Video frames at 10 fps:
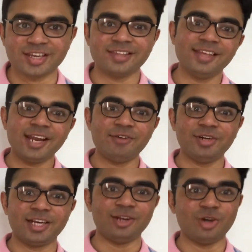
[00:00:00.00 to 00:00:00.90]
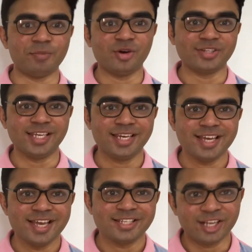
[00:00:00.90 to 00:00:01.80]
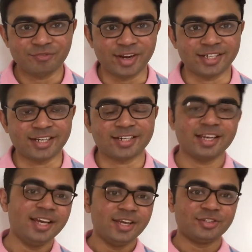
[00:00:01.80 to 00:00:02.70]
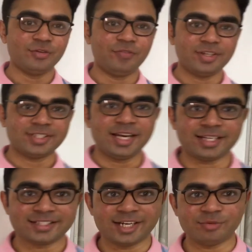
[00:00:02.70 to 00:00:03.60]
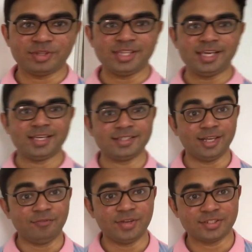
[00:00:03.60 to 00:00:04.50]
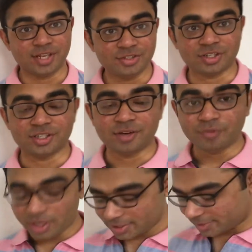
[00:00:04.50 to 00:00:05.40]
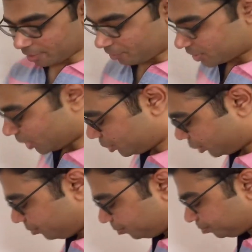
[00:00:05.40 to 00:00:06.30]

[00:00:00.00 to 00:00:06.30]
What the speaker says: Then I will tell you about the surfactant. So first let us start with the surface tension. What is surface tension?